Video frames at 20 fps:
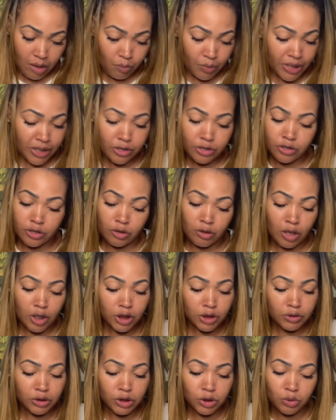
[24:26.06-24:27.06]
went to the
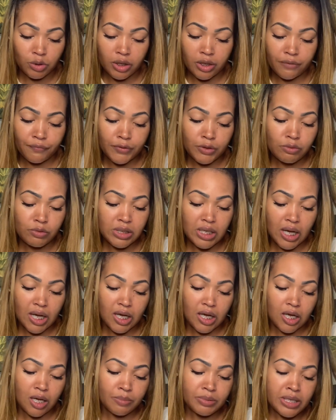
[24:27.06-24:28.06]
grocery store a few
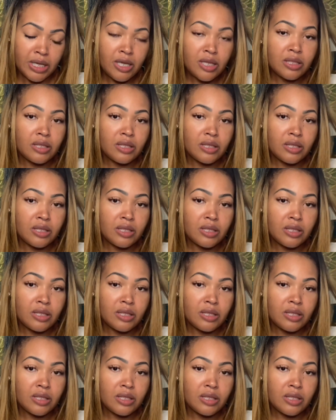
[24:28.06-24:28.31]
times.